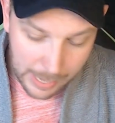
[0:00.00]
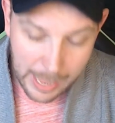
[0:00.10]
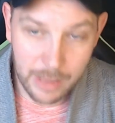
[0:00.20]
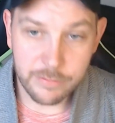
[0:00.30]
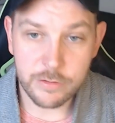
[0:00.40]

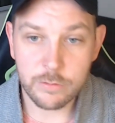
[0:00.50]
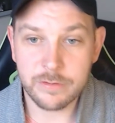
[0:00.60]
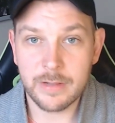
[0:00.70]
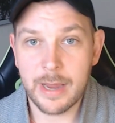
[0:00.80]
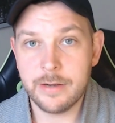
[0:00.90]
As you
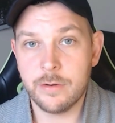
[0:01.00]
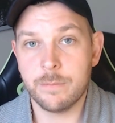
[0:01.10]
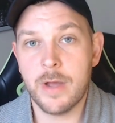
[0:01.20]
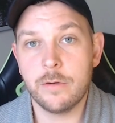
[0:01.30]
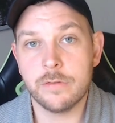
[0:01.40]
slide your
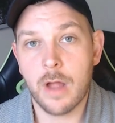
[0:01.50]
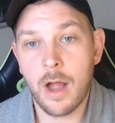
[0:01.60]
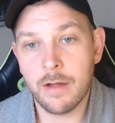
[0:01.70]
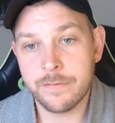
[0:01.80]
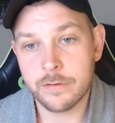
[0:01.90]
mouse
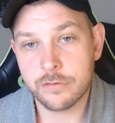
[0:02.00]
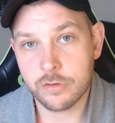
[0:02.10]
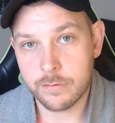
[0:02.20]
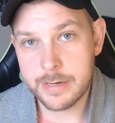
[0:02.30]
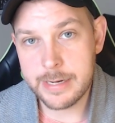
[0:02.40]
off the
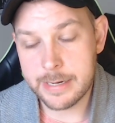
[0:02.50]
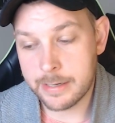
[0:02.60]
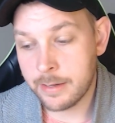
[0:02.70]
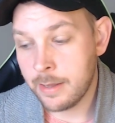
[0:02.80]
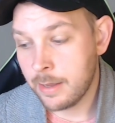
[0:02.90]

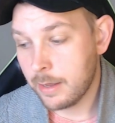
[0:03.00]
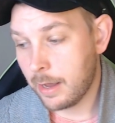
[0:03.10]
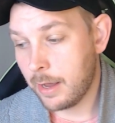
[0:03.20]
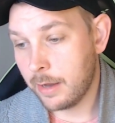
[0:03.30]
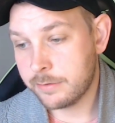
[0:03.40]
screen
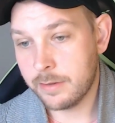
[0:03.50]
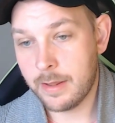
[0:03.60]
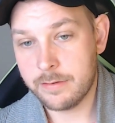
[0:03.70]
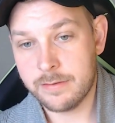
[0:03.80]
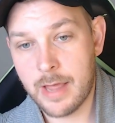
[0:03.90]
to
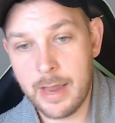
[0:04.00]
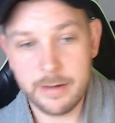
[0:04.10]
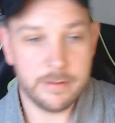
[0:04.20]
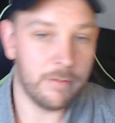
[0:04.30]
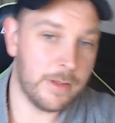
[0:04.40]
that side,